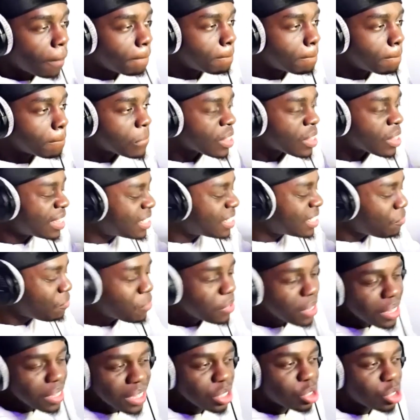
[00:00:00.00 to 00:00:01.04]
Definitely
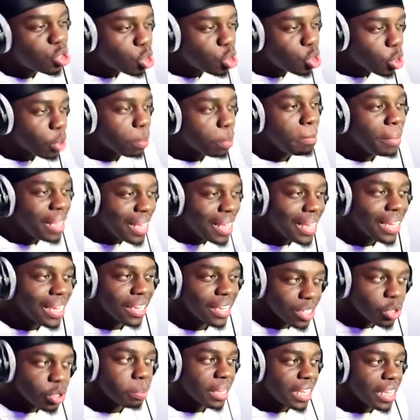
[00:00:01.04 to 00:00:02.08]
shook me a little bit hearing it
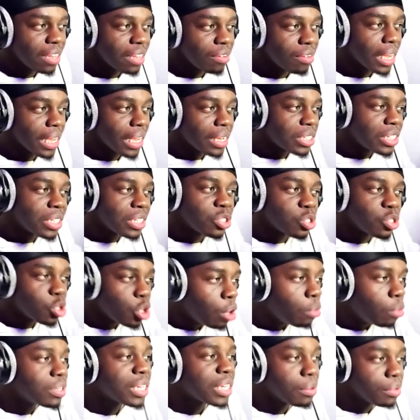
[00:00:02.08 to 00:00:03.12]
because it's not what I was
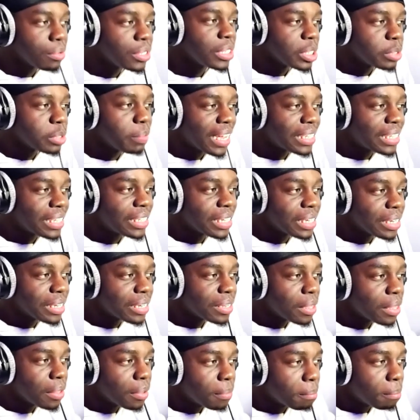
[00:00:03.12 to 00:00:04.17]
expecting, but
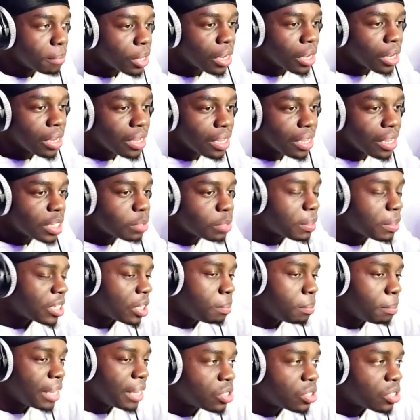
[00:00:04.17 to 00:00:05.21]
especially based off
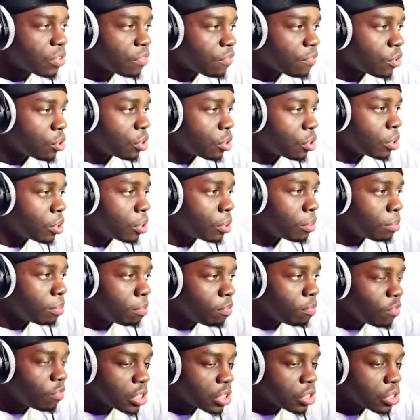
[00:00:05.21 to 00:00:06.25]
your recent
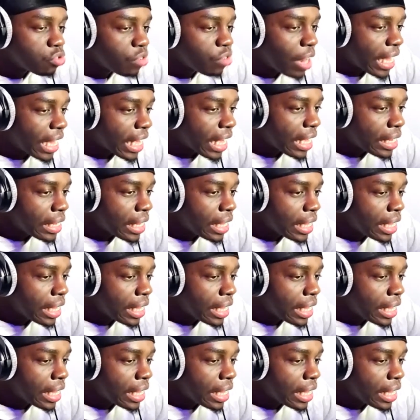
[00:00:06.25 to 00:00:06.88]
track In the Air.